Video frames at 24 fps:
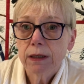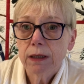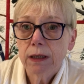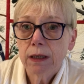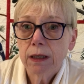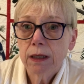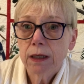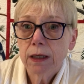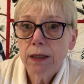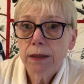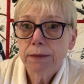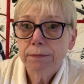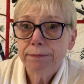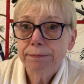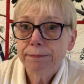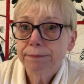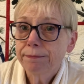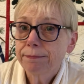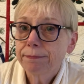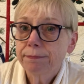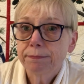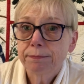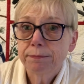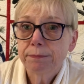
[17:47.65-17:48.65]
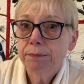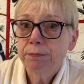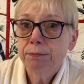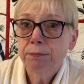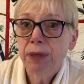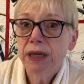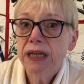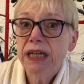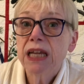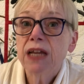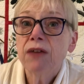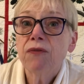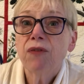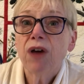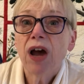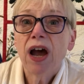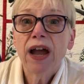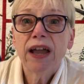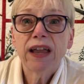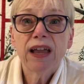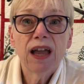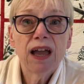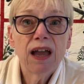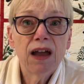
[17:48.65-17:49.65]
But if
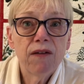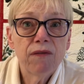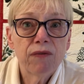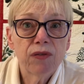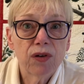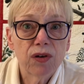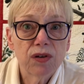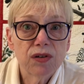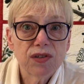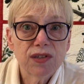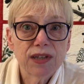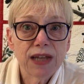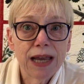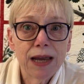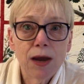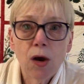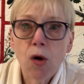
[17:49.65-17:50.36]
I ever say,